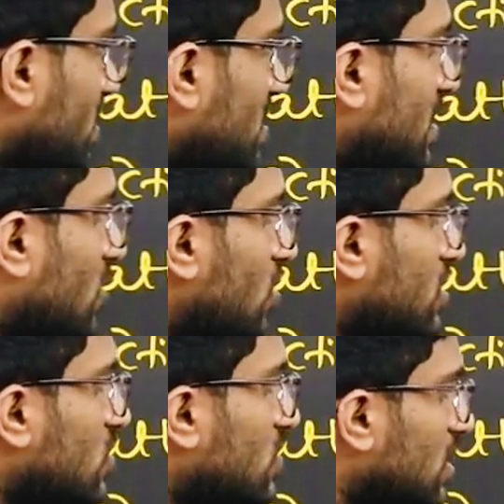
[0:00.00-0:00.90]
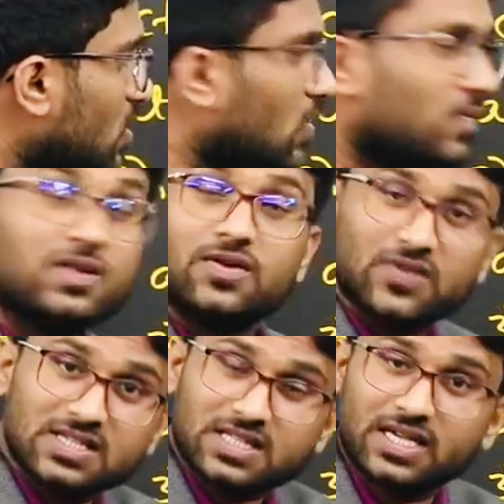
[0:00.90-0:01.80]
x is equals to 0,
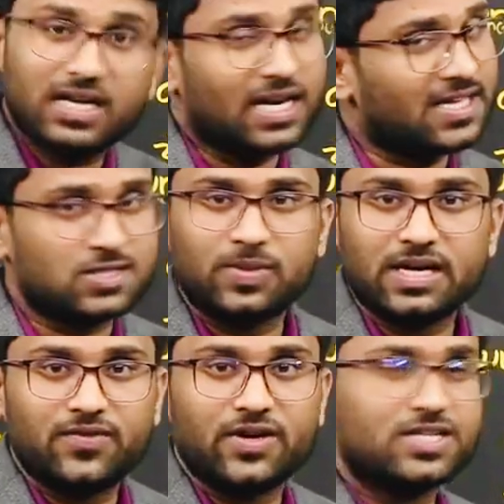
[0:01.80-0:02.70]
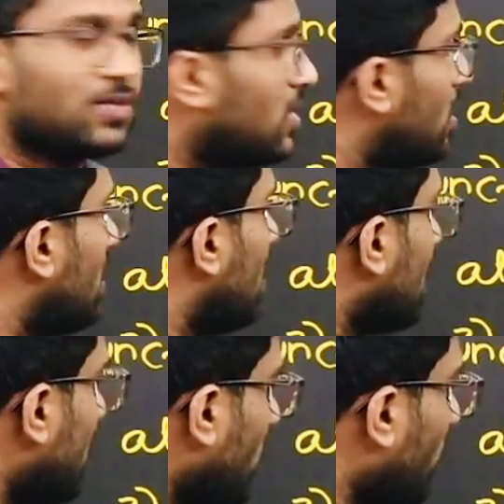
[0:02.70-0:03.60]
first thing, it has to be a differentiable.
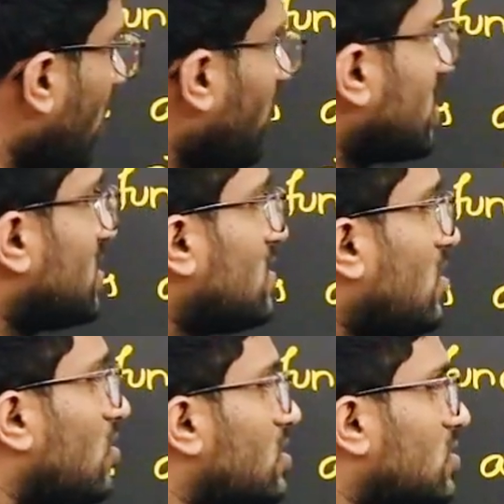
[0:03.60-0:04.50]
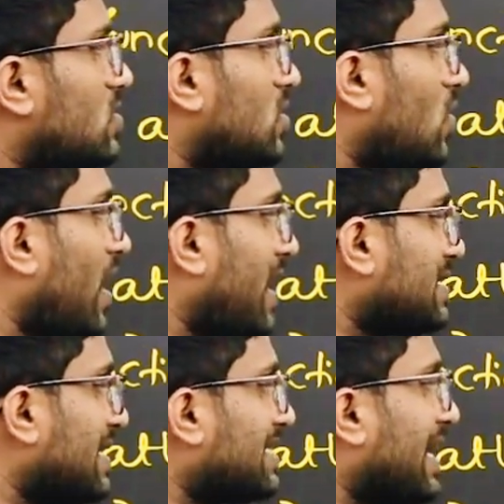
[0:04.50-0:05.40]
If f of x is equals to 0
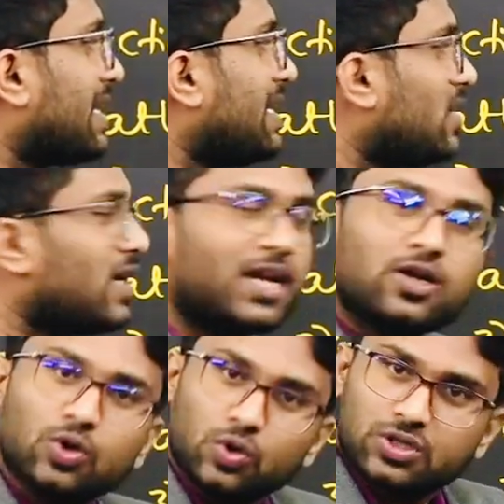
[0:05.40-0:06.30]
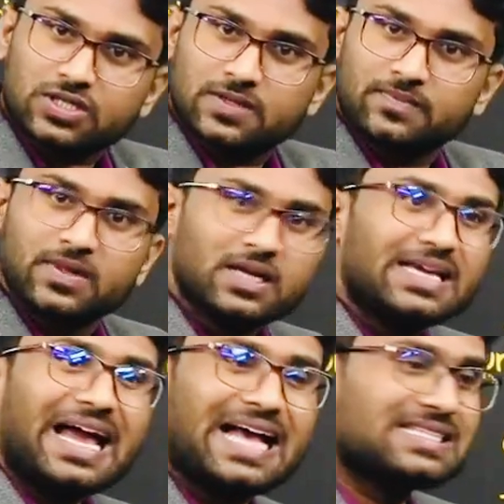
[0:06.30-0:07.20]
has exactly n roots,
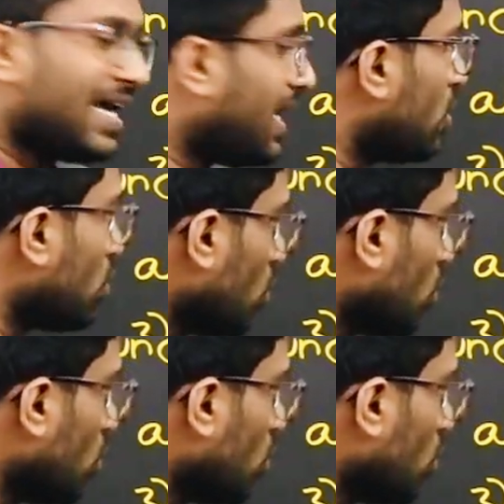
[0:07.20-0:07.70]
as n